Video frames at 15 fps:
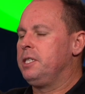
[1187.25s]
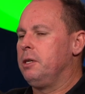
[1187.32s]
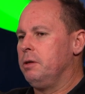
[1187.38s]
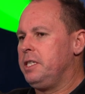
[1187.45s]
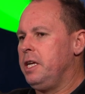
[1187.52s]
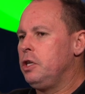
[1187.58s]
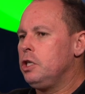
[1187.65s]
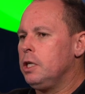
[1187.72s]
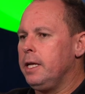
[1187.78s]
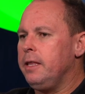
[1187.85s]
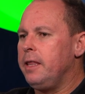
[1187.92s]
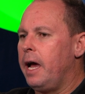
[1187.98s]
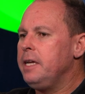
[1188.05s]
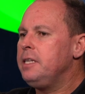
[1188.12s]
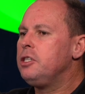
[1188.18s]
So essentially
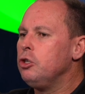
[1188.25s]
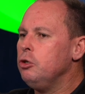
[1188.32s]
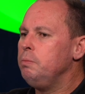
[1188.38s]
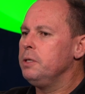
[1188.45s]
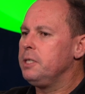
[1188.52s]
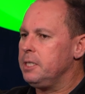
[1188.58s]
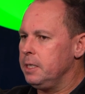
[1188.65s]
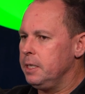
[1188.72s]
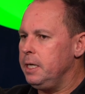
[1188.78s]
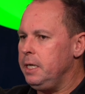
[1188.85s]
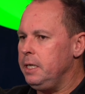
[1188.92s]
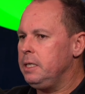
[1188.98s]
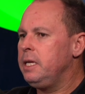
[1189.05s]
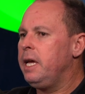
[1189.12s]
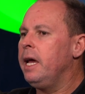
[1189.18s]
they
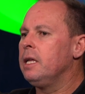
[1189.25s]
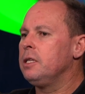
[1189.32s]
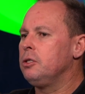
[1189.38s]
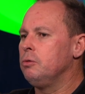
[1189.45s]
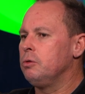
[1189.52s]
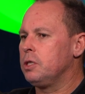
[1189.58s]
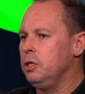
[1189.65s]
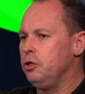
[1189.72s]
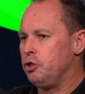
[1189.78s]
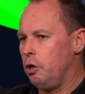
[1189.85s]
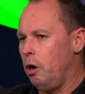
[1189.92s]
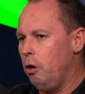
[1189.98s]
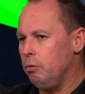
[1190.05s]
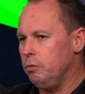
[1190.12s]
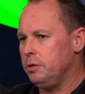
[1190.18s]
supersede council's
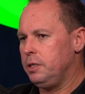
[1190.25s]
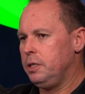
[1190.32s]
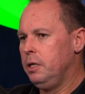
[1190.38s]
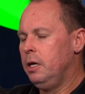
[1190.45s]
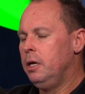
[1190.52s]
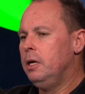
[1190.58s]
controls.